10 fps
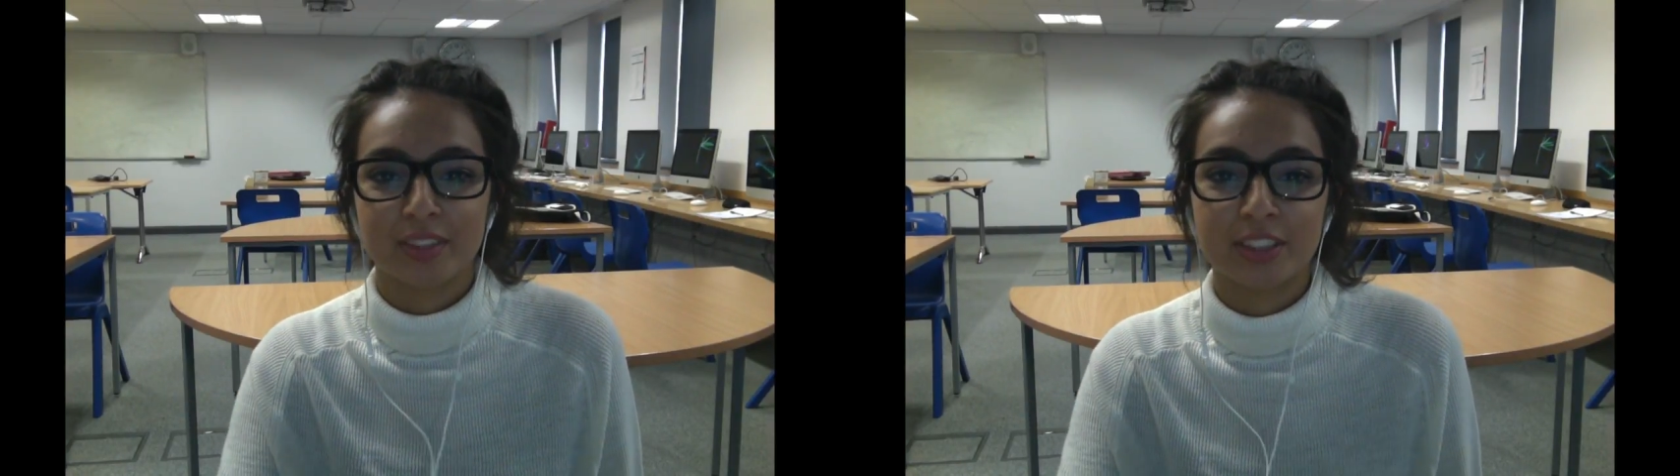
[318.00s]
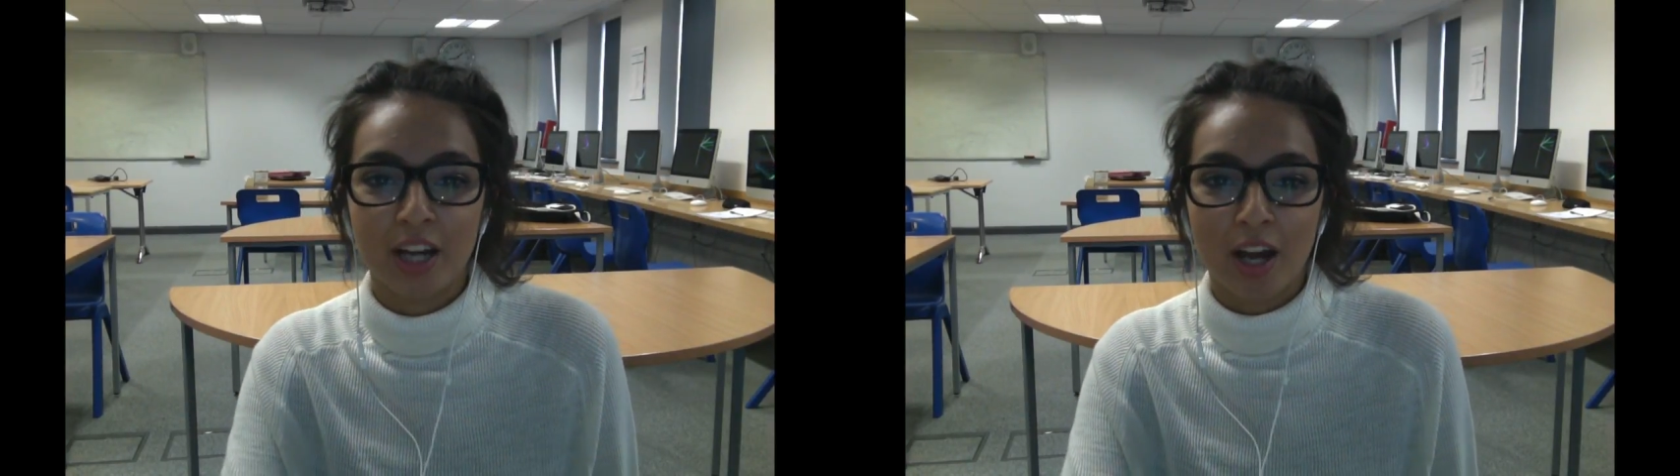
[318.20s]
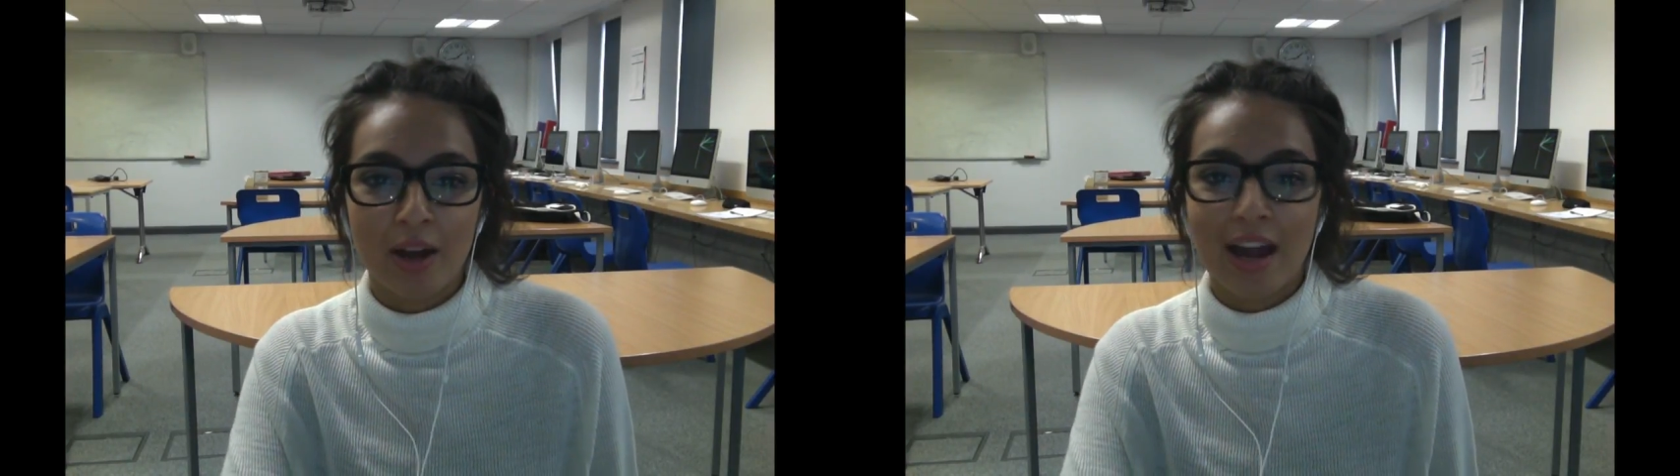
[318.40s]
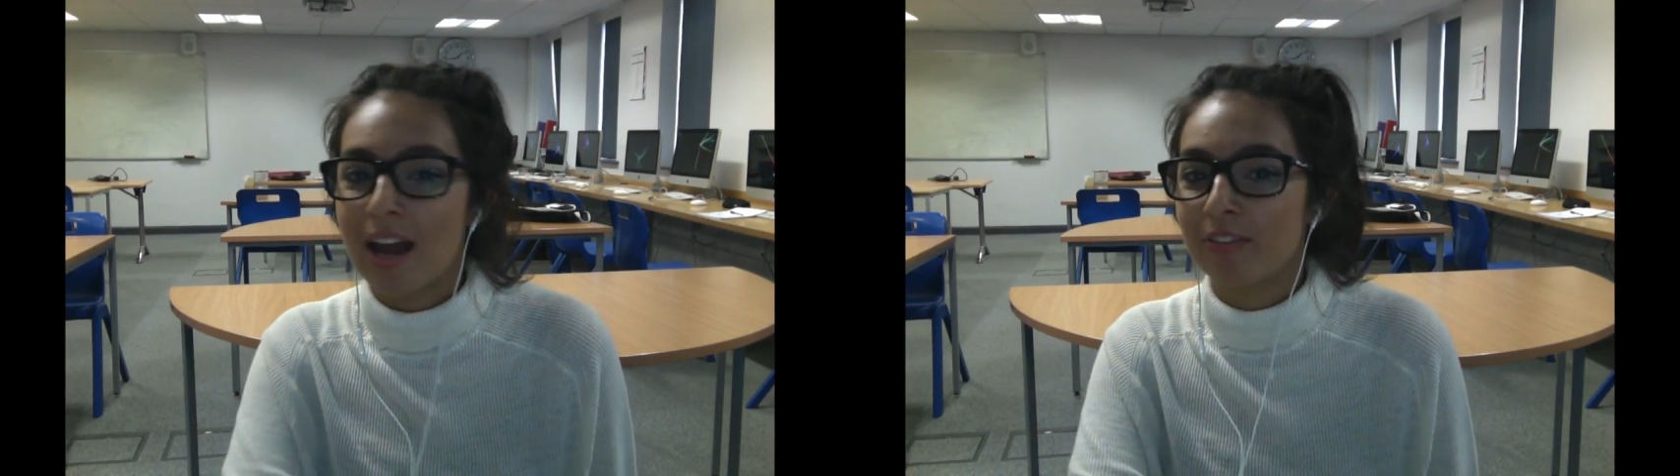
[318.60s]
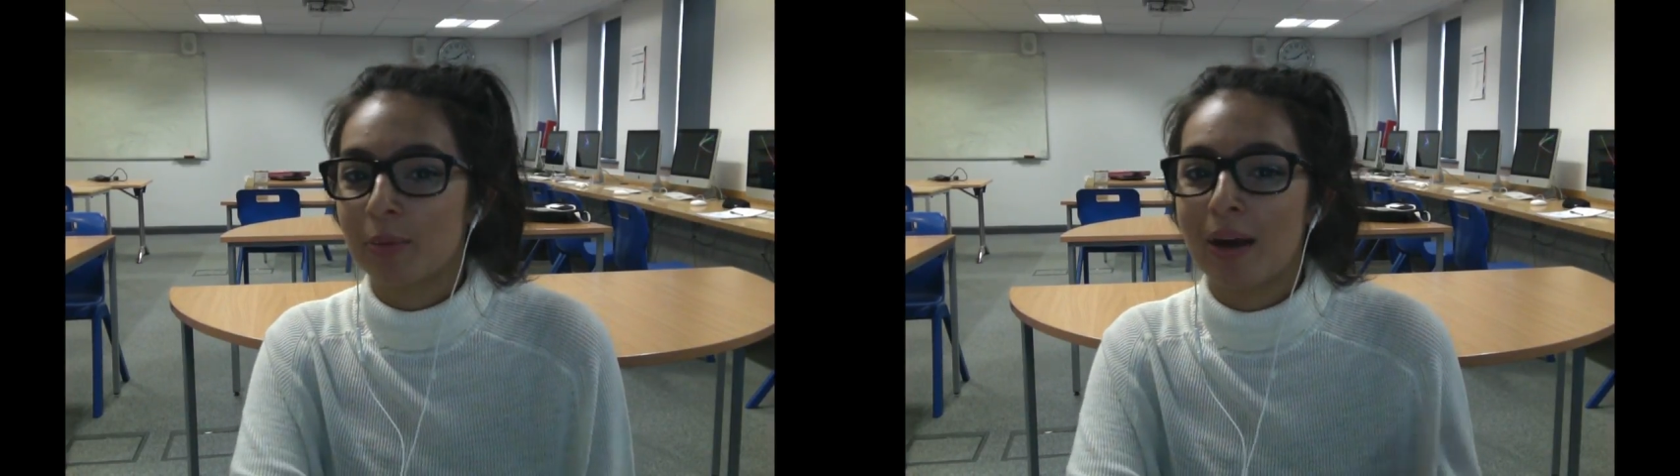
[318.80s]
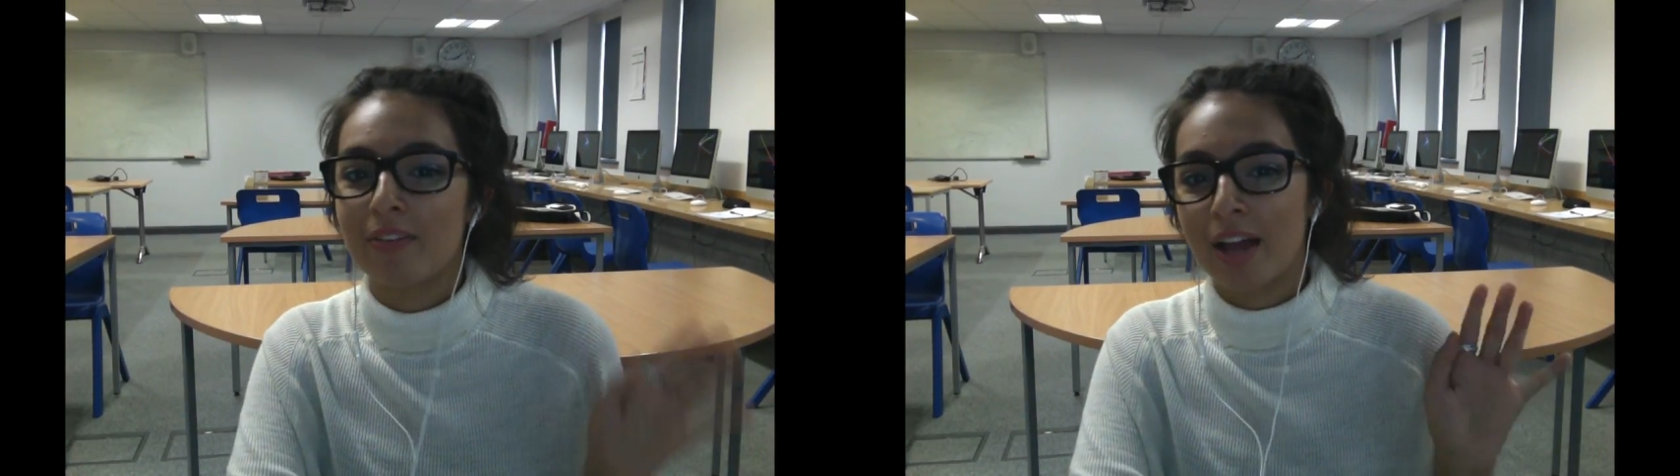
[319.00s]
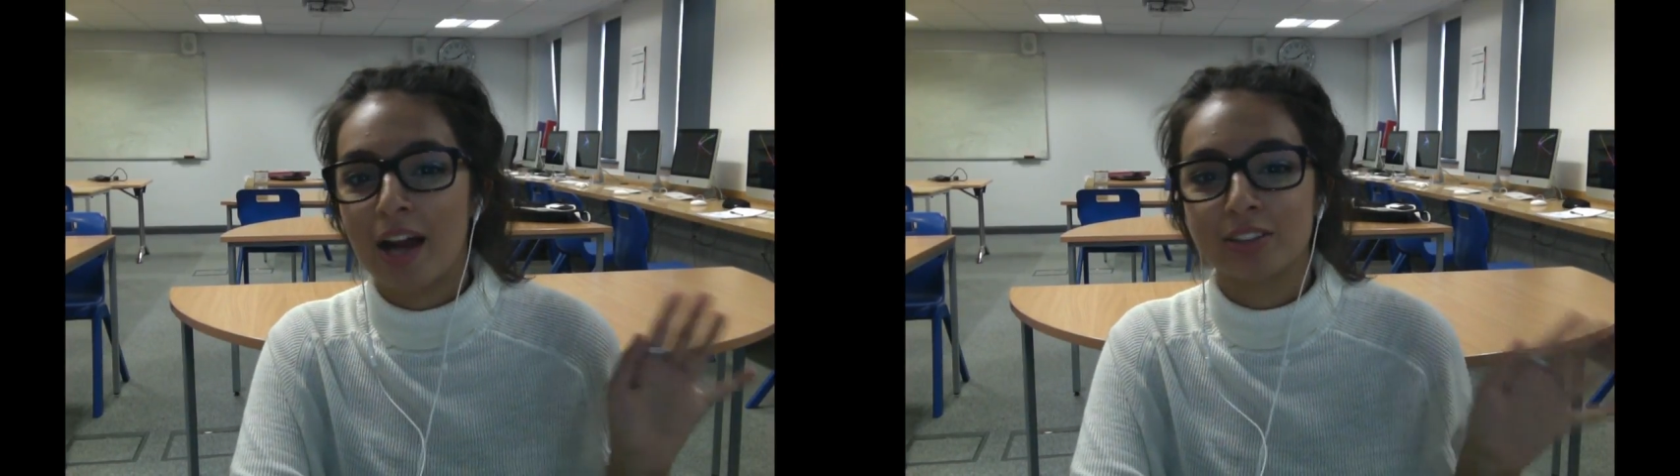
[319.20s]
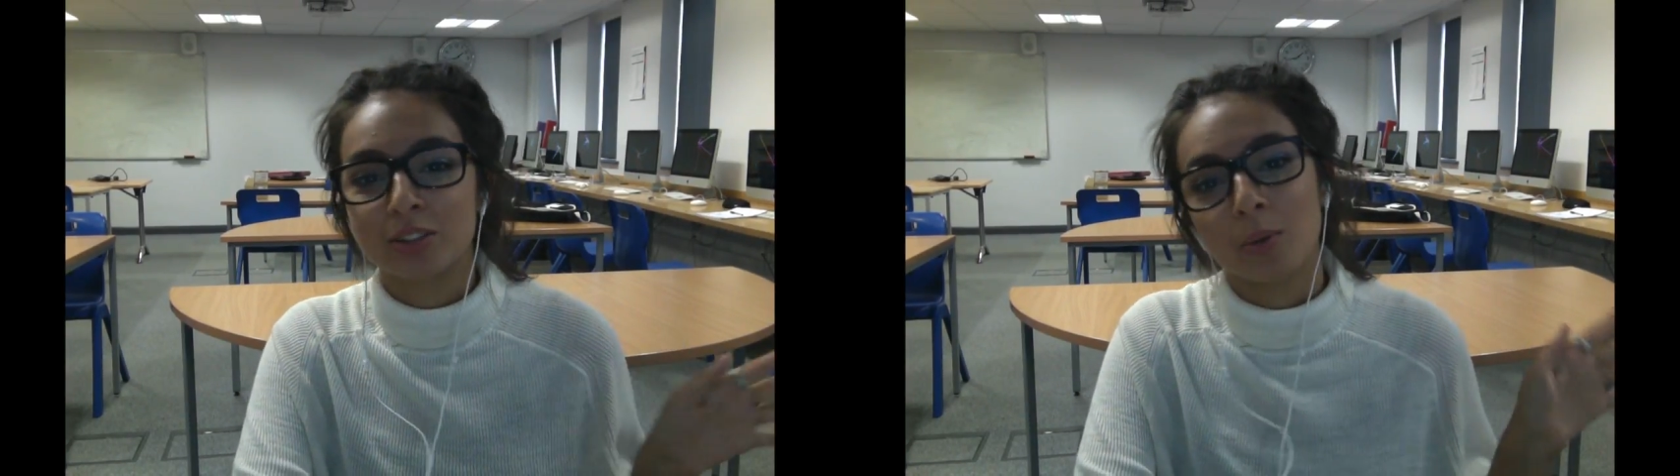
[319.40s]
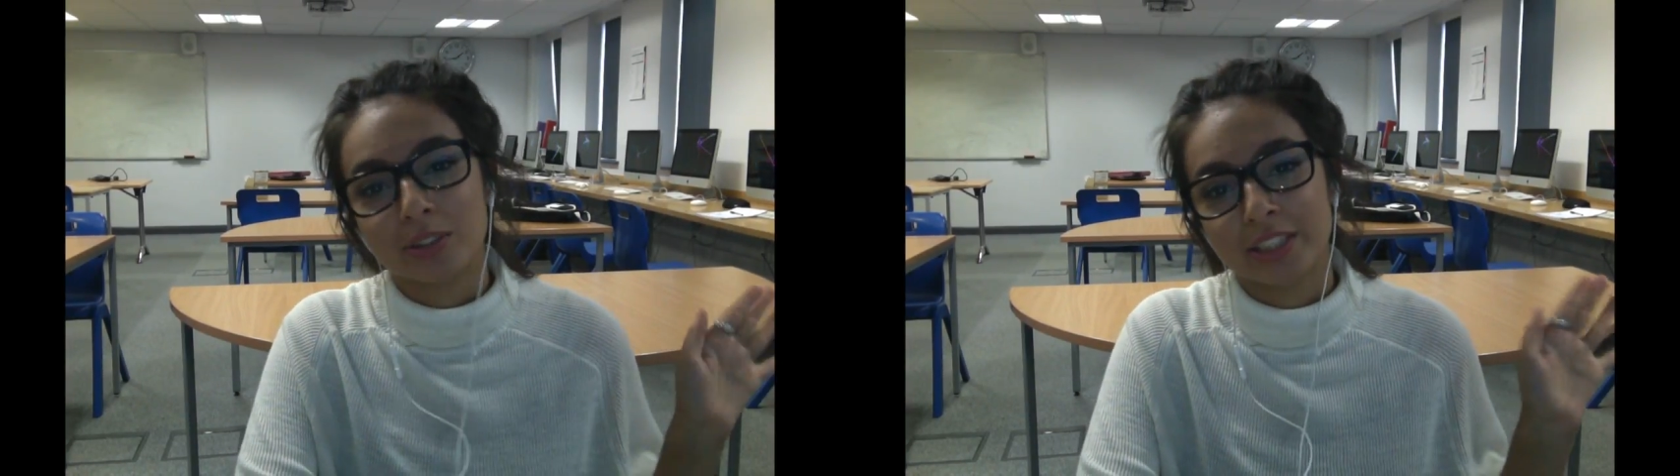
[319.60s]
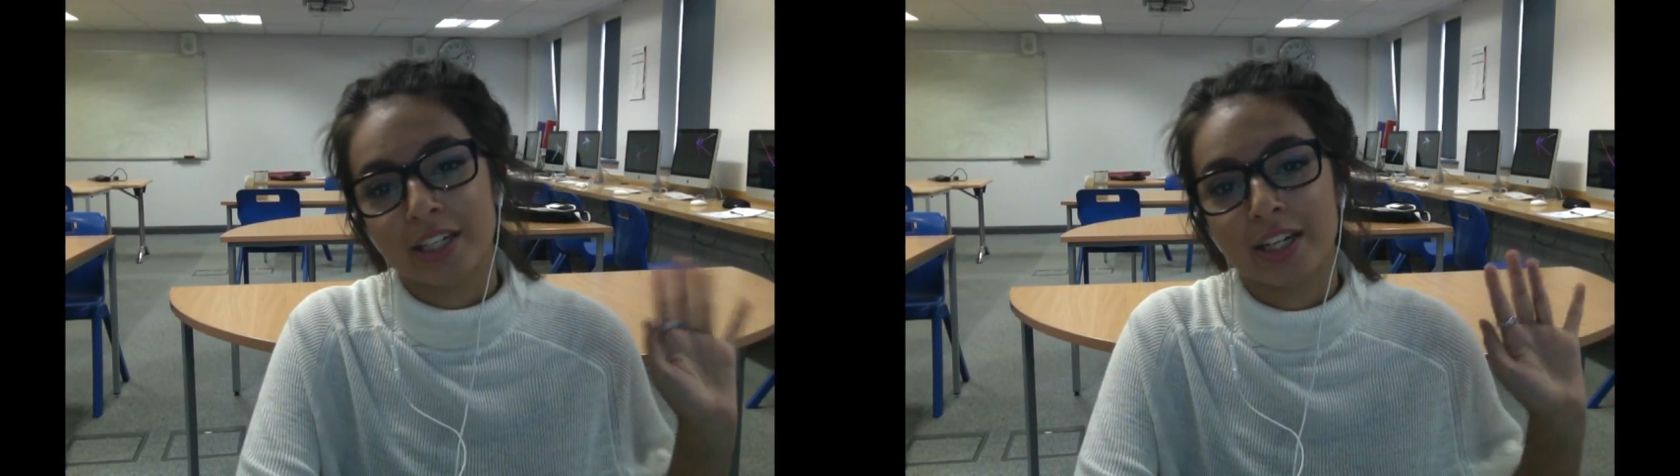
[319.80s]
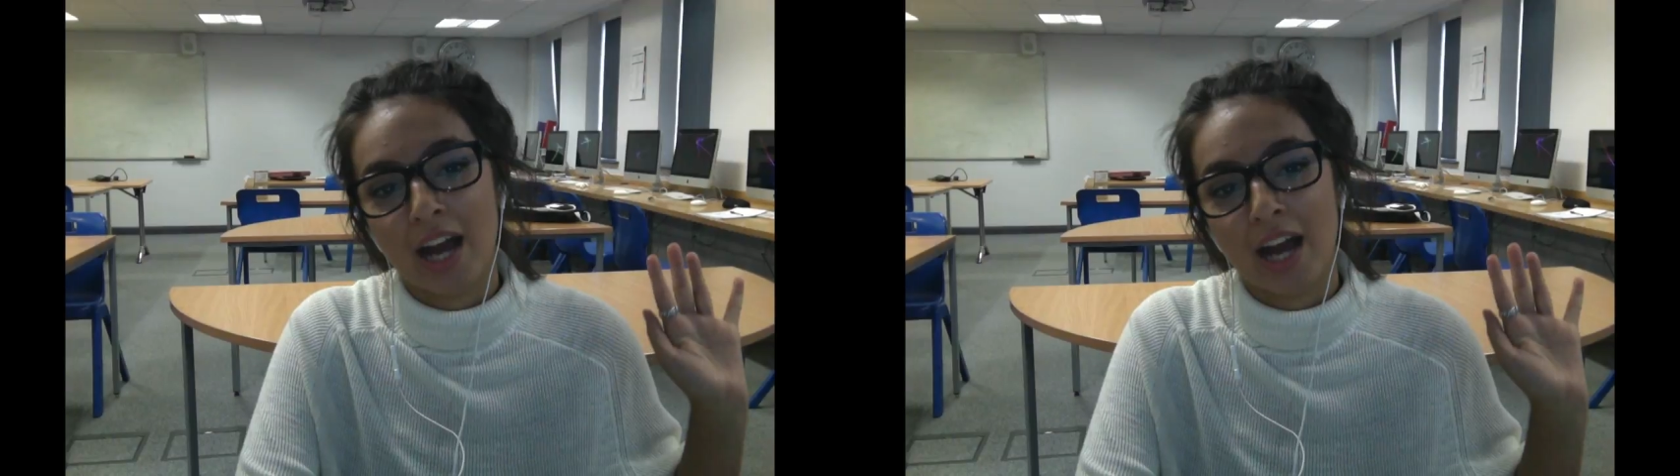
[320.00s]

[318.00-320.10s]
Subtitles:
So everywhere in the house is haunted,